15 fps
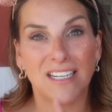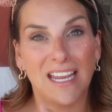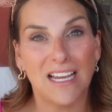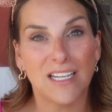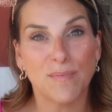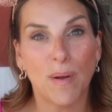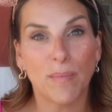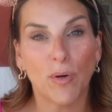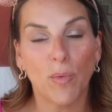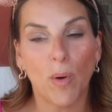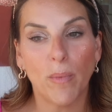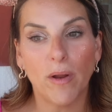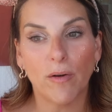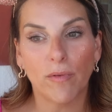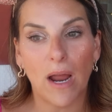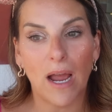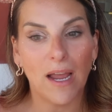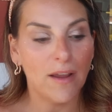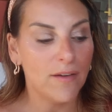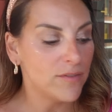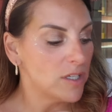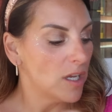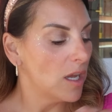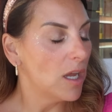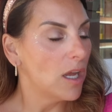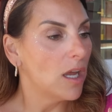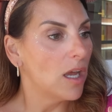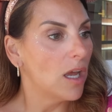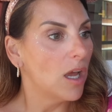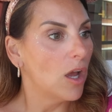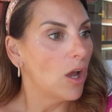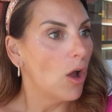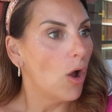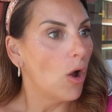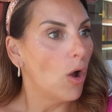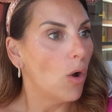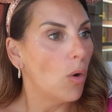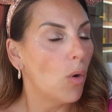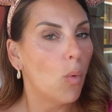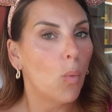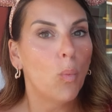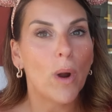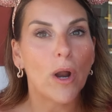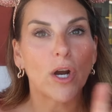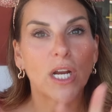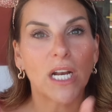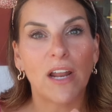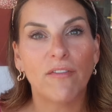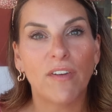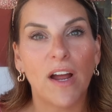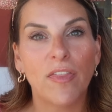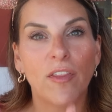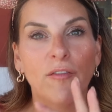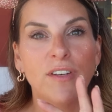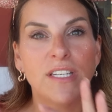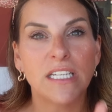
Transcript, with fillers: a cast member when we arrived, where can I find the